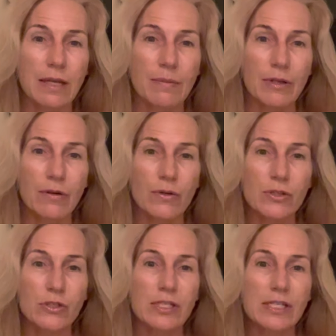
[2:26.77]
I mean, of course,
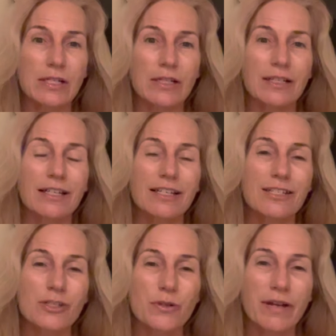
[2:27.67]
you're still
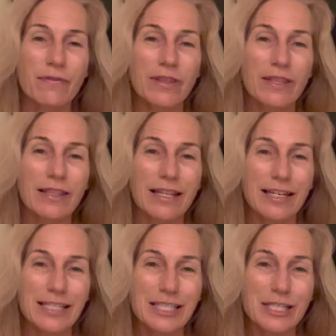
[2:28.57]
doing everything that needs